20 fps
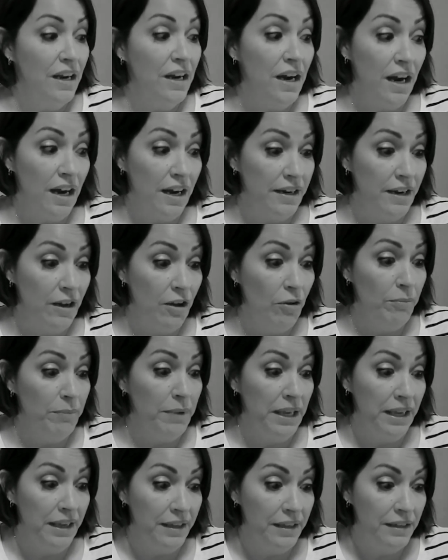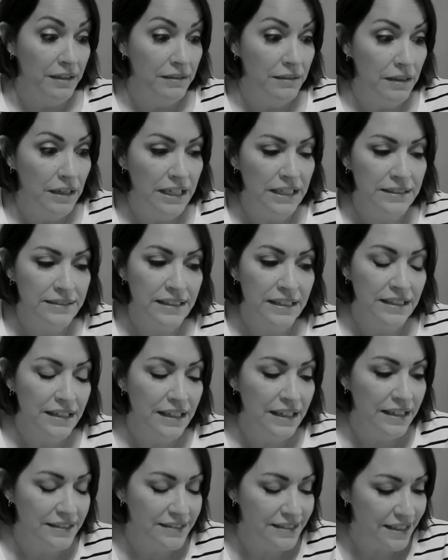God help me. Is
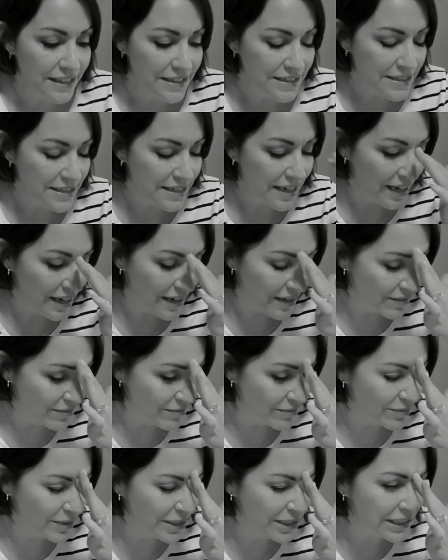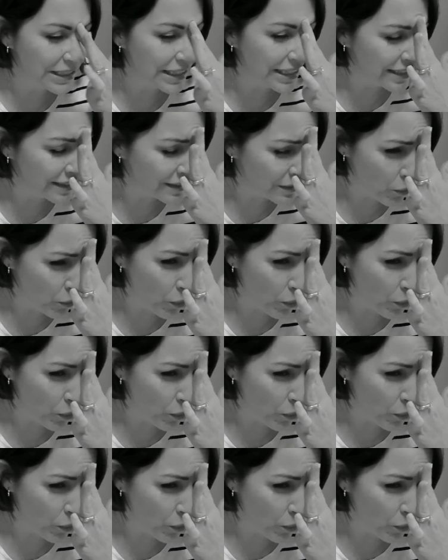it Ritalin?